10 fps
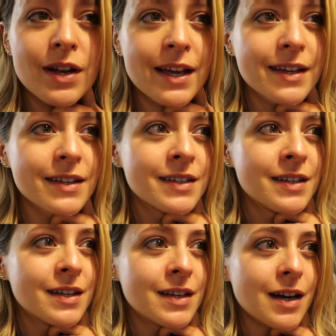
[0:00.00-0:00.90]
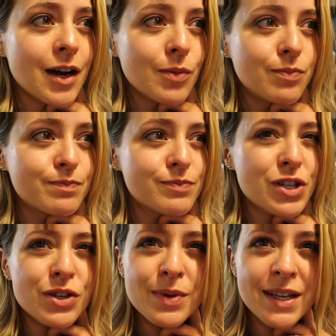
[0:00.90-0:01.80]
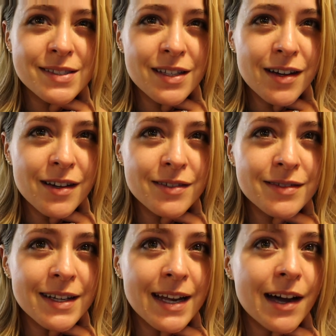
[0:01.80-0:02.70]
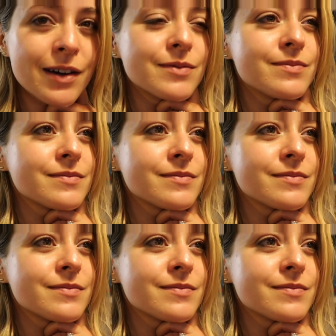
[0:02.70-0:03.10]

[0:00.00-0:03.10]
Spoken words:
like 2 weeks ago and now